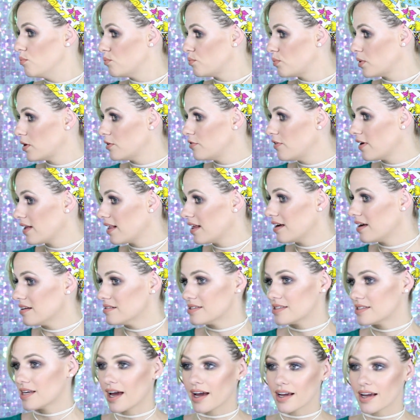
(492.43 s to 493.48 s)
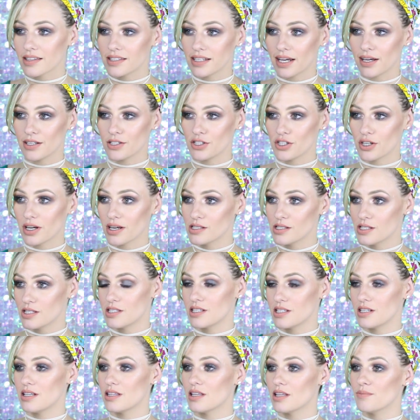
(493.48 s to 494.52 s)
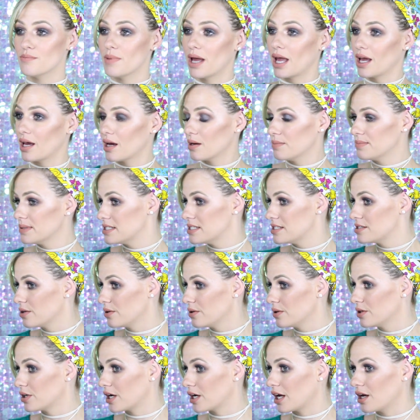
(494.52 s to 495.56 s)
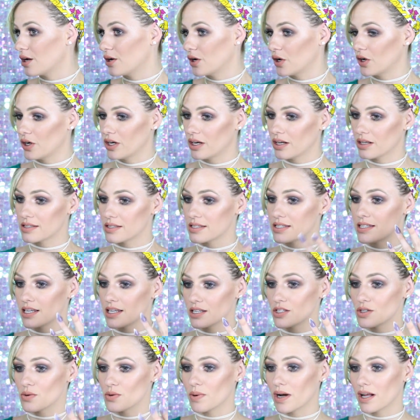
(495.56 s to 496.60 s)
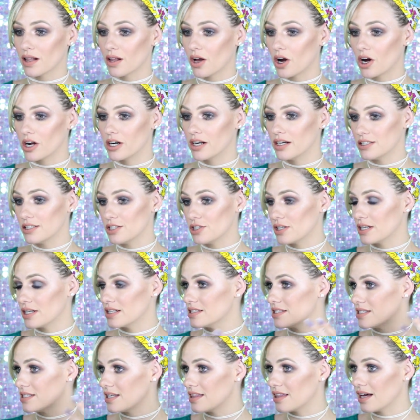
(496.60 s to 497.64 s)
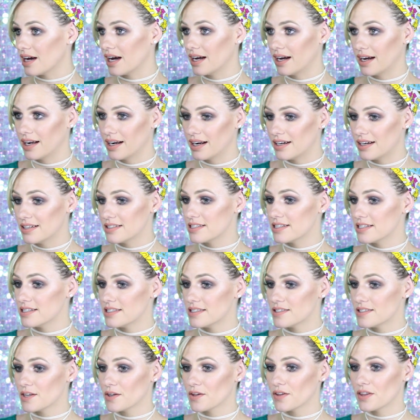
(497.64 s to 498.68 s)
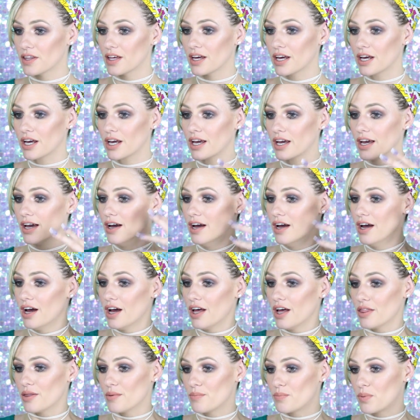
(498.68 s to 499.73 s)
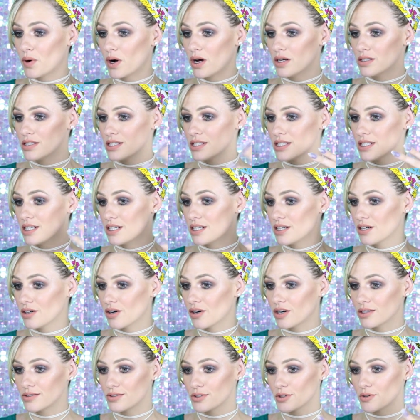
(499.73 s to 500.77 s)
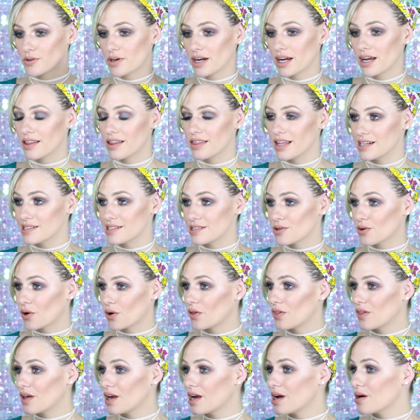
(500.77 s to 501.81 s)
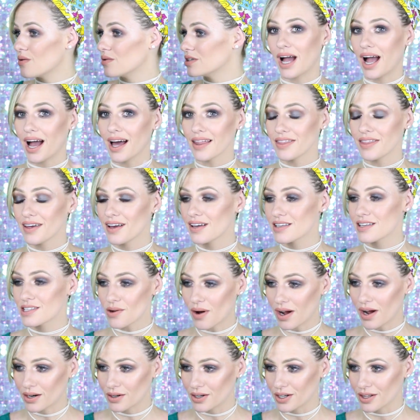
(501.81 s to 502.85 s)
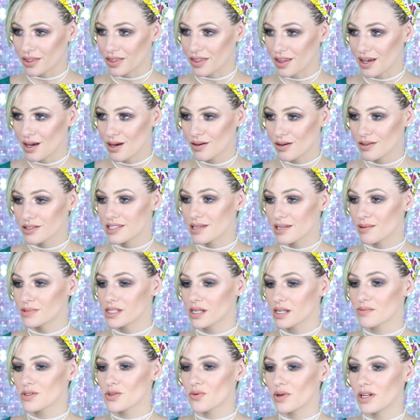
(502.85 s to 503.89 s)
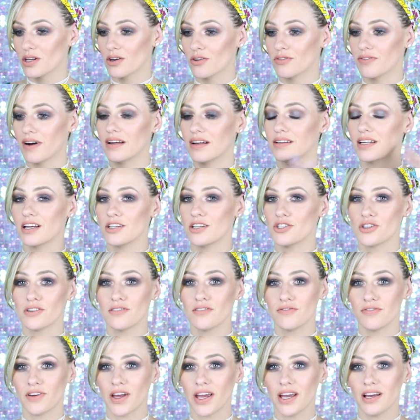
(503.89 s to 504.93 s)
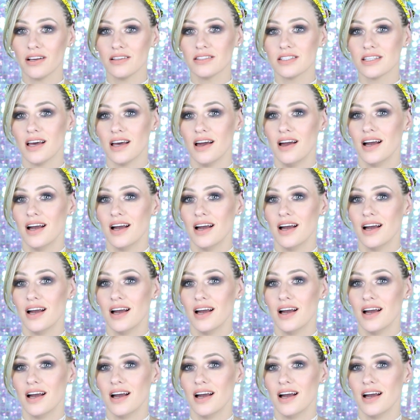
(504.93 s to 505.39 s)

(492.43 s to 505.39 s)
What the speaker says: Perfectly intact. As you can see, the makeup is still looking good. It sits well on it. You can see the highlighter is still there, the bronzing, contouring and that sort of thing. I think it's quite a good thing, because sometimes when your foundation fades,